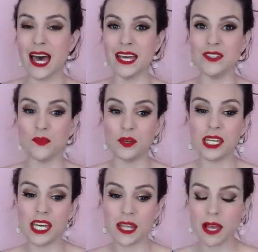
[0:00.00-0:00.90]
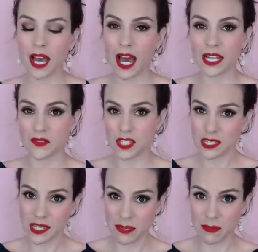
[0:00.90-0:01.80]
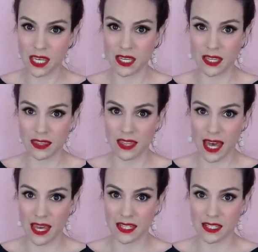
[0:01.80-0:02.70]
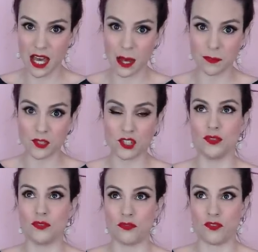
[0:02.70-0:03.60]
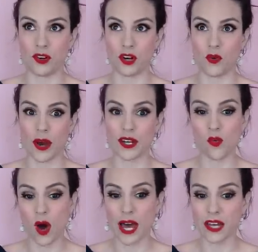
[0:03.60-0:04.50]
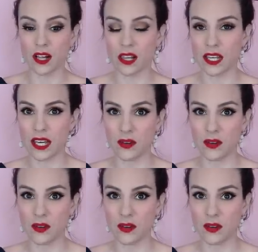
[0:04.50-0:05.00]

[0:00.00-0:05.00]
And we had been kind of scheming that updo for quite a while.